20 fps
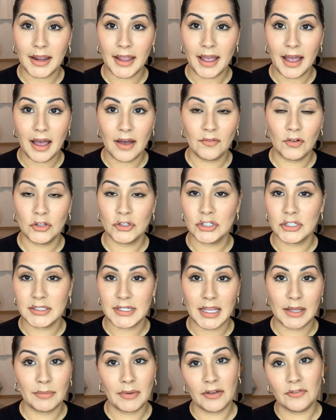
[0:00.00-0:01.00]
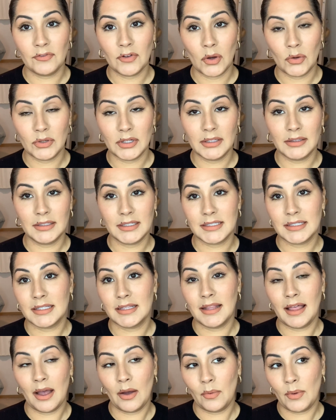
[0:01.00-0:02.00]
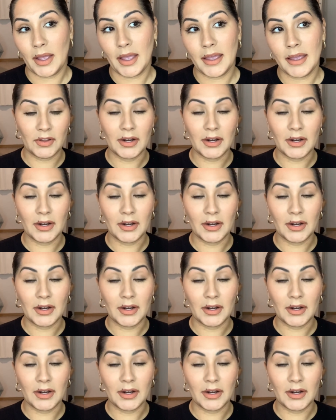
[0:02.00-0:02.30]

have, I'll just take my phone and listen that way.